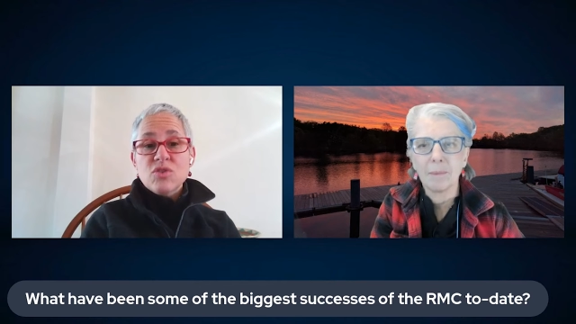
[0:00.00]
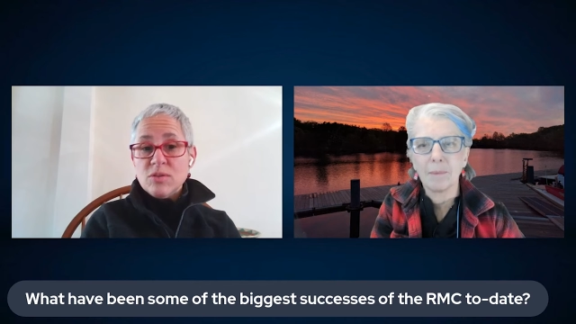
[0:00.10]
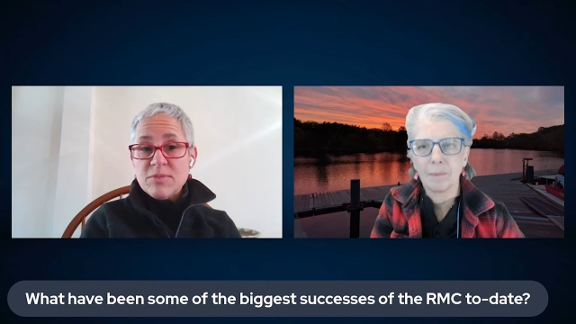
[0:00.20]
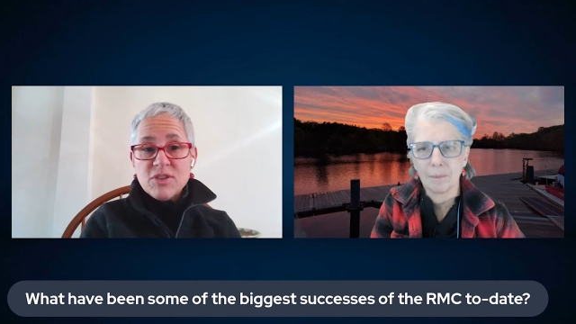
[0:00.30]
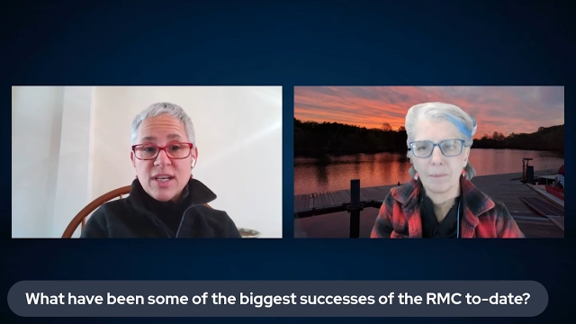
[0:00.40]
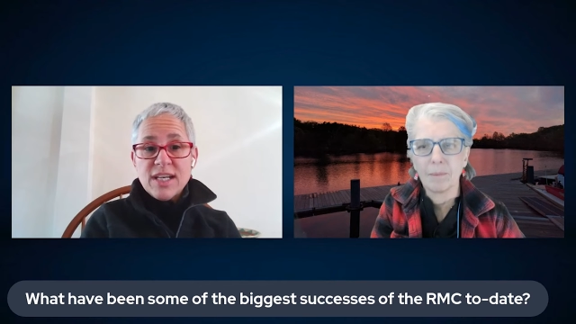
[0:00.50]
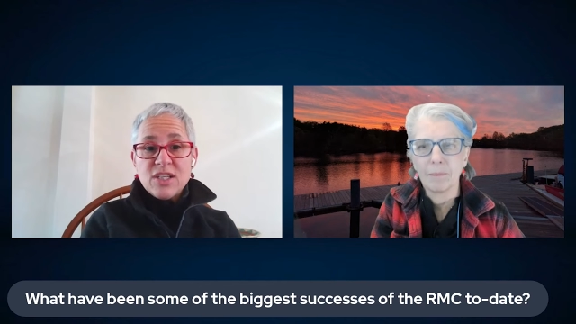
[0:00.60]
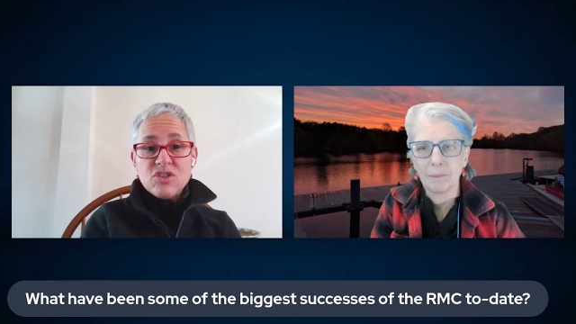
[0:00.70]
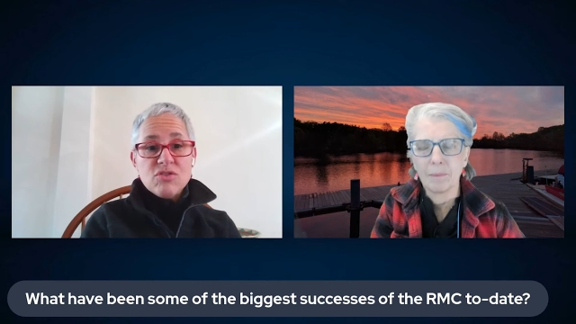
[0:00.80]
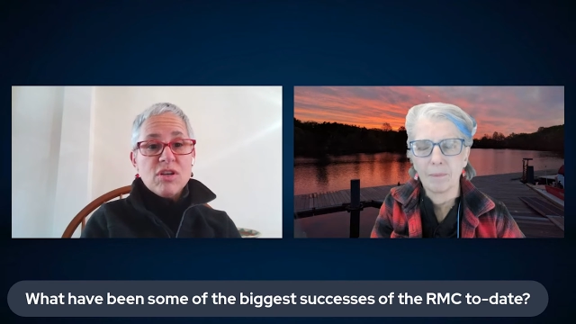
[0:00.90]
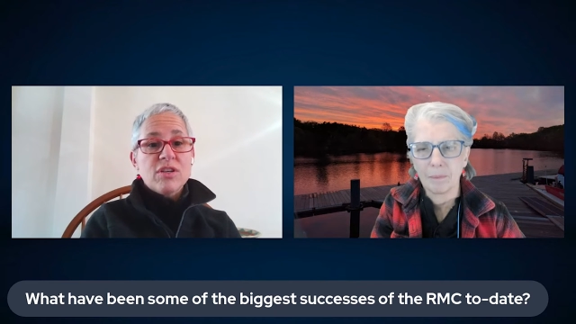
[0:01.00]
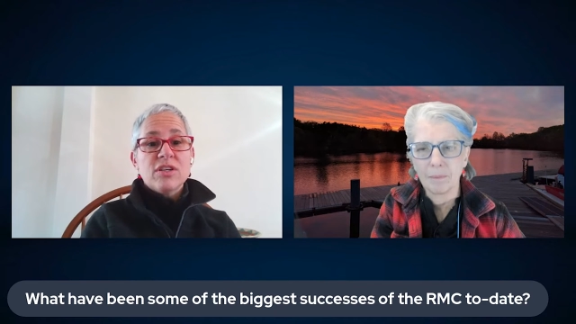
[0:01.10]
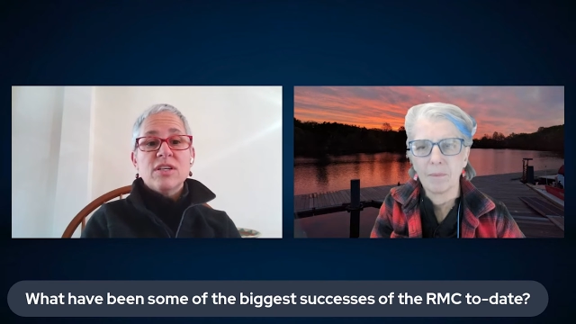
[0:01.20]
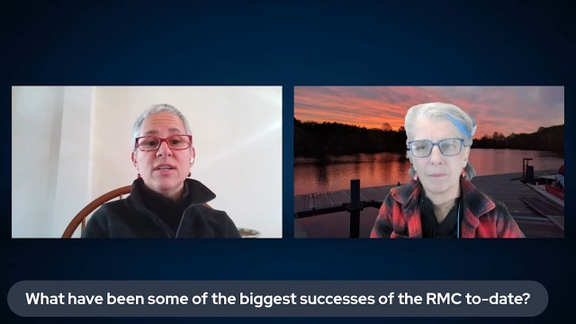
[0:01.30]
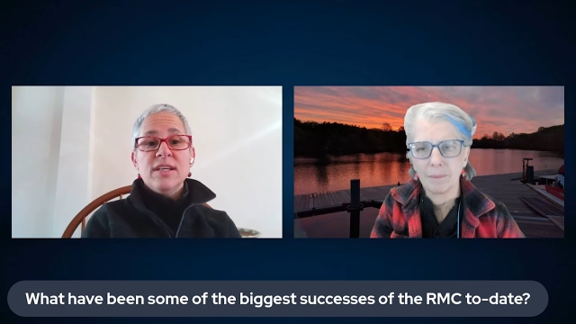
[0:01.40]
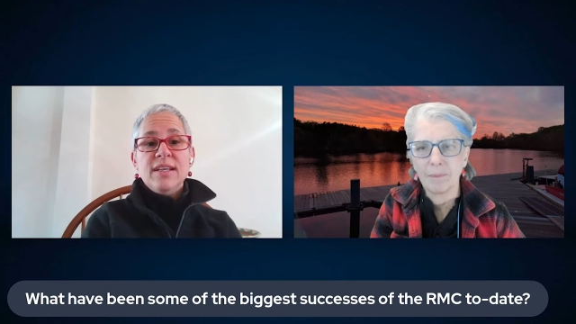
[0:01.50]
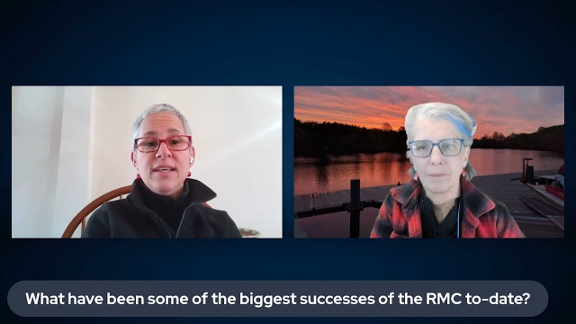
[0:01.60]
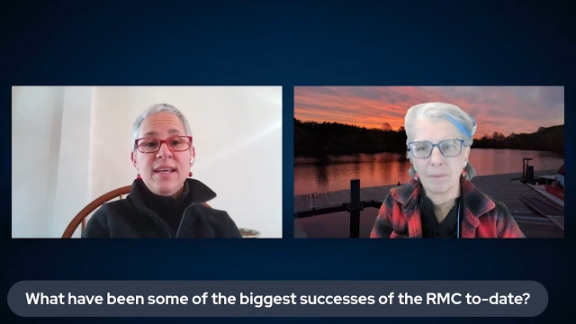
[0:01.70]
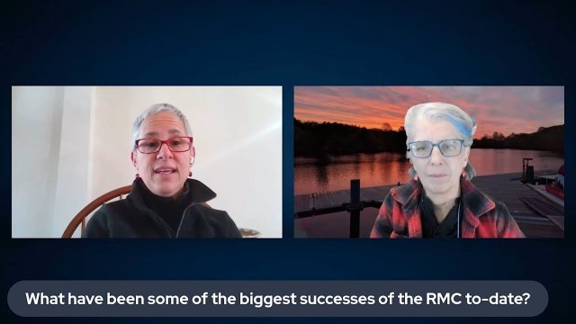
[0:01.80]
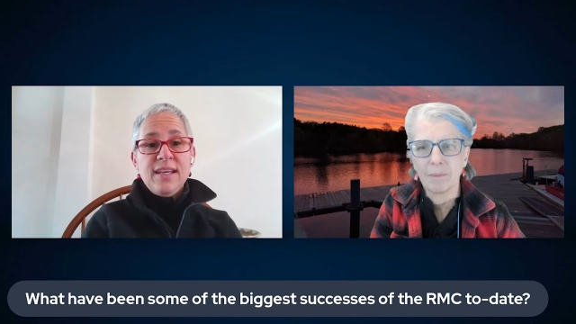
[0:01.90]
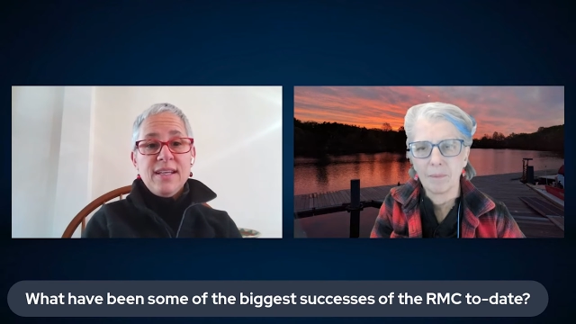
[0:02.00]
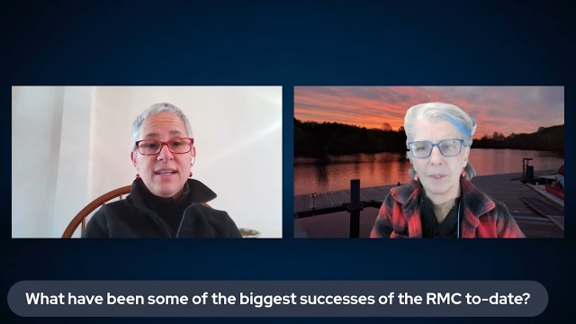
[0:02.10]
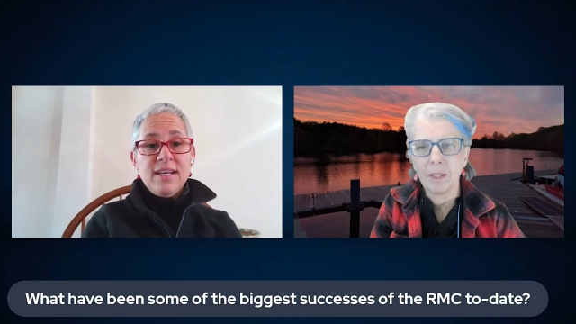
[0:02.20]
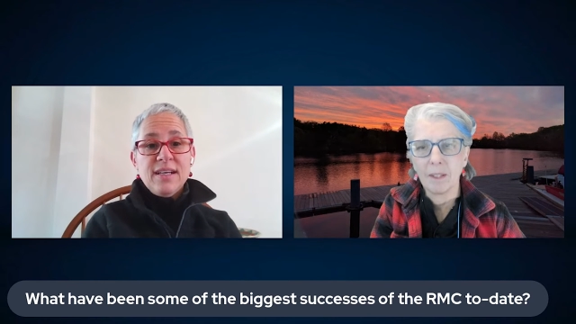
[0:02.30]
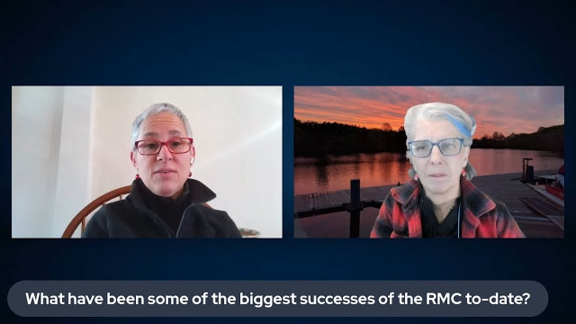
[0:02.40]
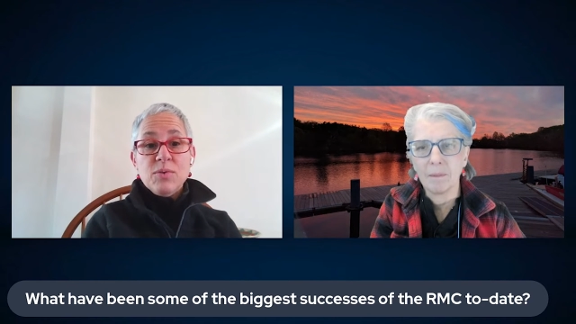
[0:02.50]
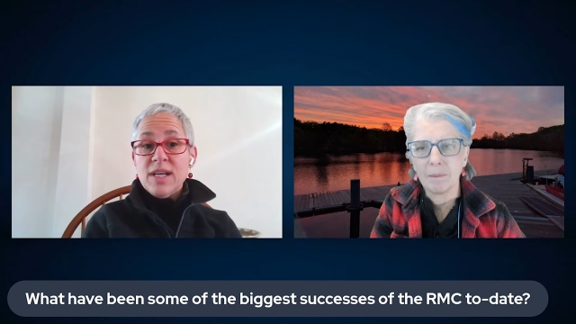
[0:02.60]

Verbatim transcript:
Speaker 1: storms are getting stronger and yeah. uh,